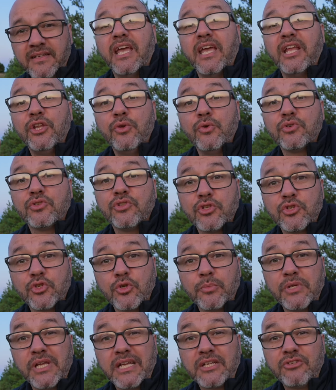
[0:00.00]
and using the
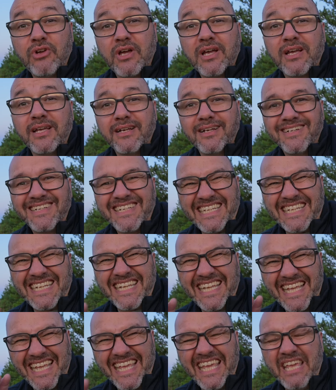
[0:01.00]
subject tracking
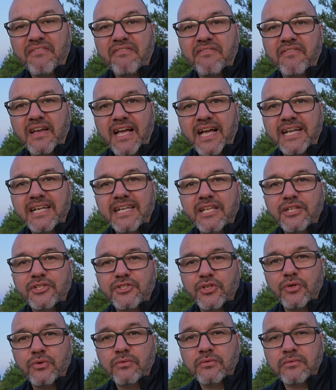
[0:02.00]
if I need
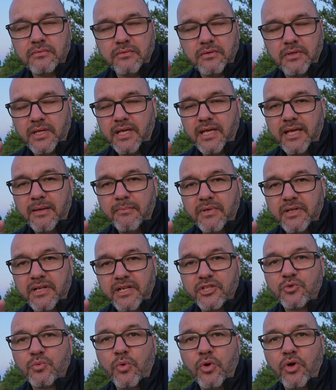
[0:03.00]
to, um, and
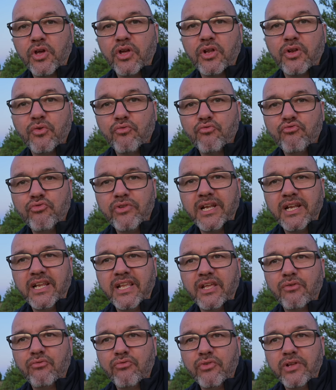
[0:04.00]
it's working
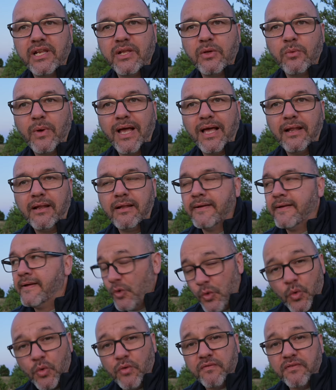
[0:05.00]
really, really well.
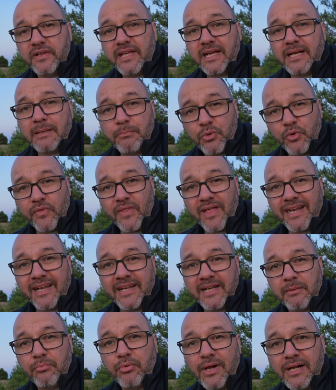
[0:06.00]
Hopefully I can put that
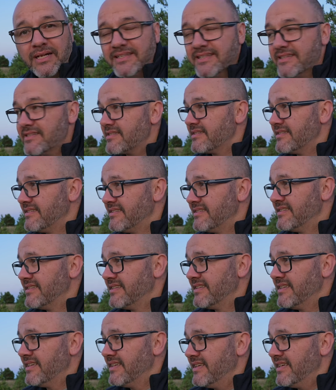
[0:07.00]
into practice
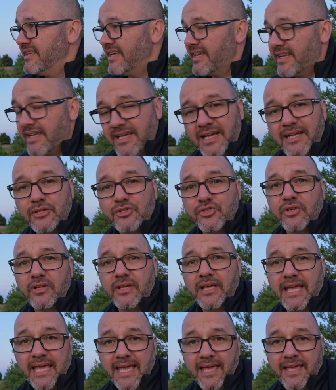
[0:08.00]
and catch
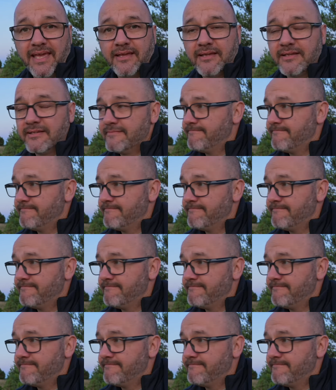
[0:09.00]
a hare.